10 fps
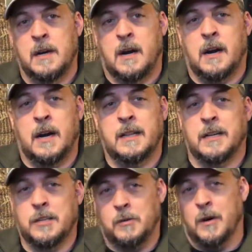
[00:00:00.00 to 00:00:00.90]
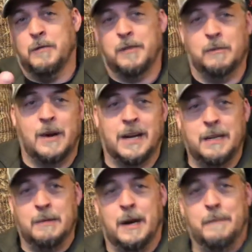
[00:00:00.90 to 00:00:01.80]
All right, there's a quote from Rocky
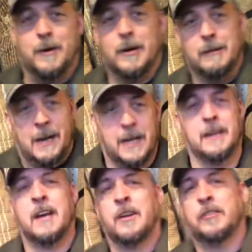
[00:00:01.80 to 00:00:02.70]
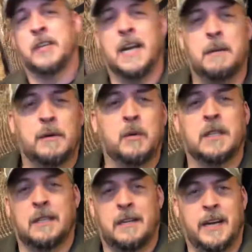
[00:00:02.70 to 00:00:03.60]
Balboa, right? So you got to be
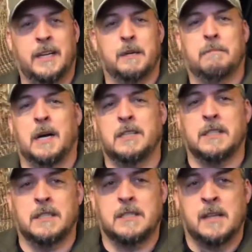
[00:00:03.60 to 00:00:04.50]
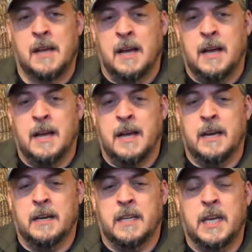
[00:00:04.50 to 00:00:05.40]
willing to take your punches
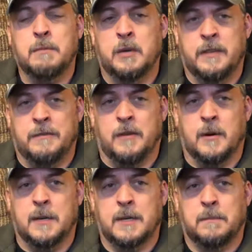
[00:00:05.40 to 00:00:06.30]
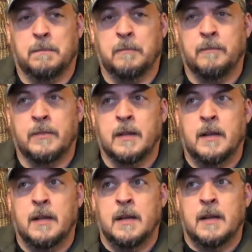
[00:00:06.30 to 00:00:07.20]
and keep moving forward.
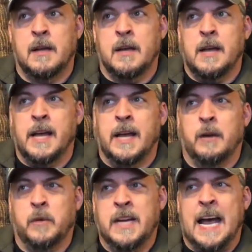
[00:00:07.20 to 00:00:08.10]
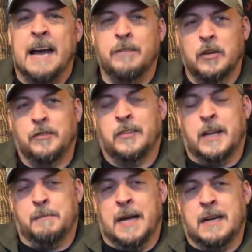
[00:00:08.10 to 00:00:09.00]
And when you have those
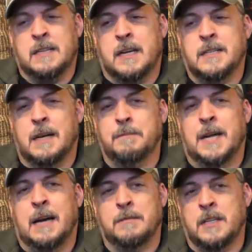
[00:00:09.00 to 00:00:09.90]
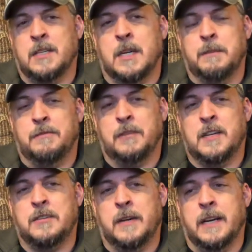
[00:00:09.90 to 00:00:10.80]
setbacks, sometimes it's going to be
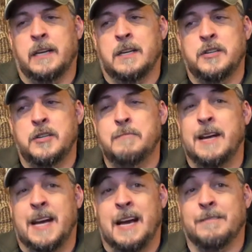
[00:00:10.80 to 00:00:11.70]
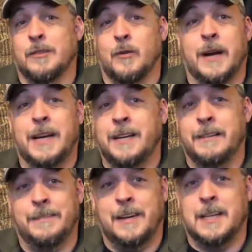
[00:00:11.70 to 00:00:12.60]
frustrating, because you may have great
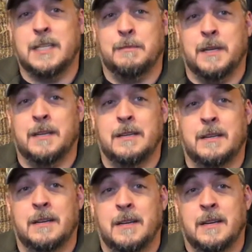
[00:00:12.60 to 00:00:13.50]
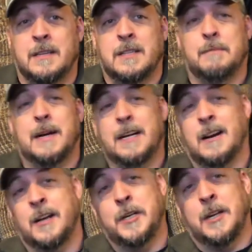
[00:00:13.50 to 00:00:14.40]
investment. Somebody
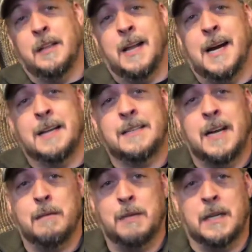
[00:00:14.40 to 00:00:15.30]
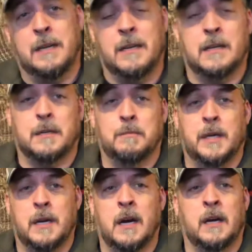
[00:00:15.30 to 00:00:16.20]
arguing online is not a big deal, but
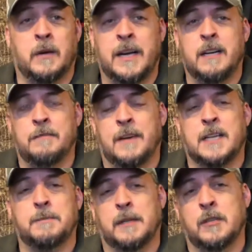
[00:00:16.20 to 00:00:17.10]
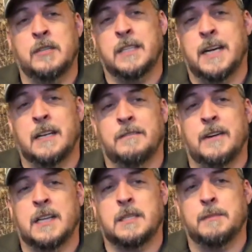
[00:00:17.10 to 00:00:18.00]
a great investment, losing that
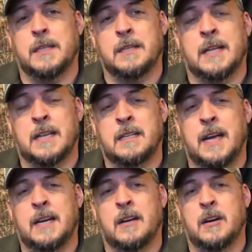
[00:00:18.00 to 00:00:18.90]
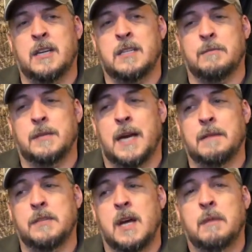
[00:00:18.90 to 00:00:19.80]
investment, that can hurt
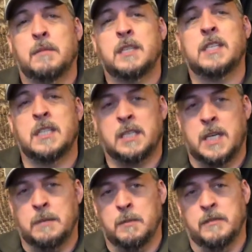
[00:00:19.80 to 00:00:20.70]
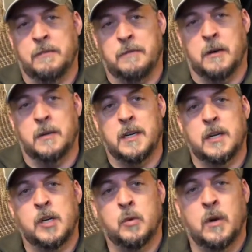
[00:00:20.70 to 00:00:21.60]
sometimes, but you just keep moving forward.
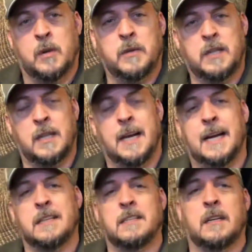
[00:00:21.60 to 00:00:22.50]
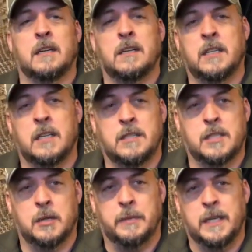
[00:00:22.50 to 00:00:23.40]
You work with the lines that are
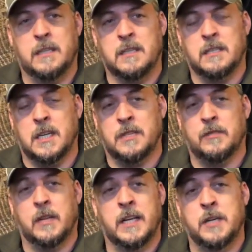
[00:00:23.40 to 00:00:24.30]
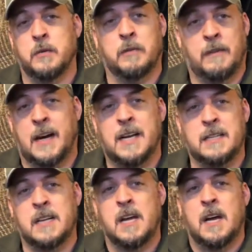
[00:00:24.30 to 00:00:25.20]
still being successful, and you revise
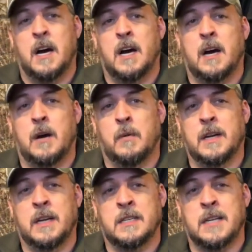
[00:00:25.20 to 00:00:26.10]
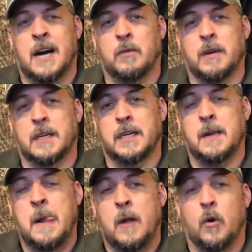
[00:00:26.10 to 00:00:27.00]
what is not working,
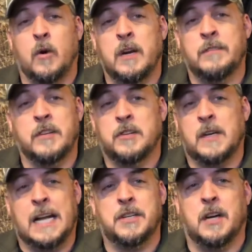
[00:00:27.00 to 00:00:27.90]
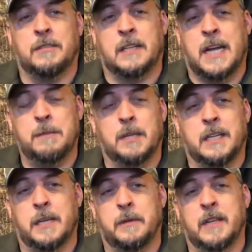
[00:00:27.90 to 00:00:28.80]
or even scratch it off the table and
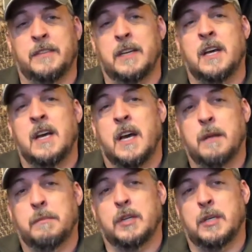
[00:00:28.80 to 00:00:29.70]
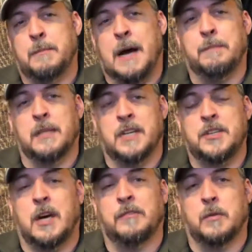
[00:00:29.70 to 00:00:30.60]
get rid of it, and build your
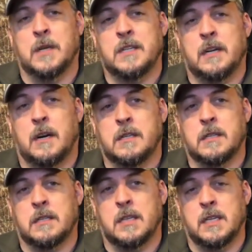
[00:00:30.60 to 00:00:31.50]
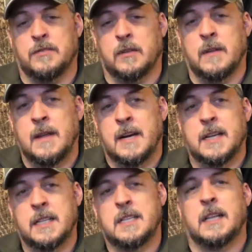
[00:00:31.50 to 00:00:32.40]
population off the ones that are successful.
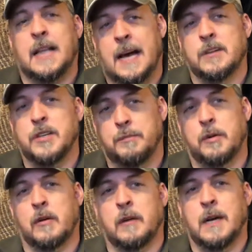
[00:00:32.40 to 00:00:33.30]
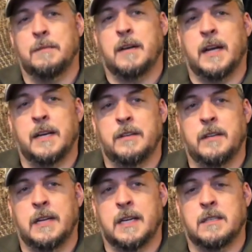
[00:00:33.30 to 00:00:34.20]
And this allows your program to take it to the
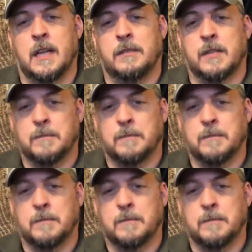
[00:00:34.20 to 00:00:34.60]
next level.